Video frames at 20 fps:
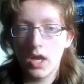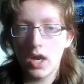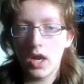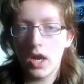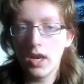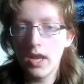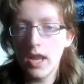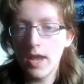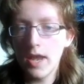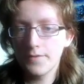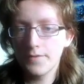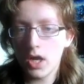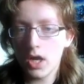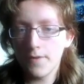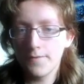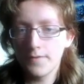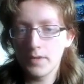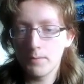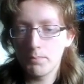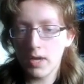I left
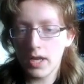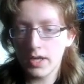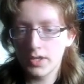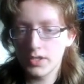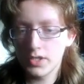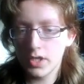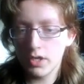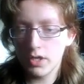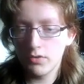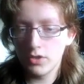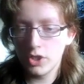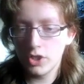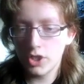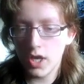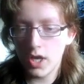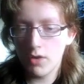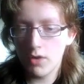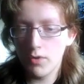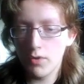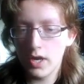after Blackstone
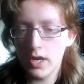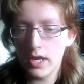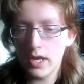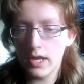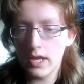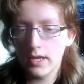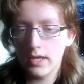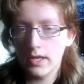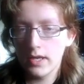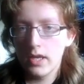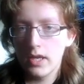Cherry,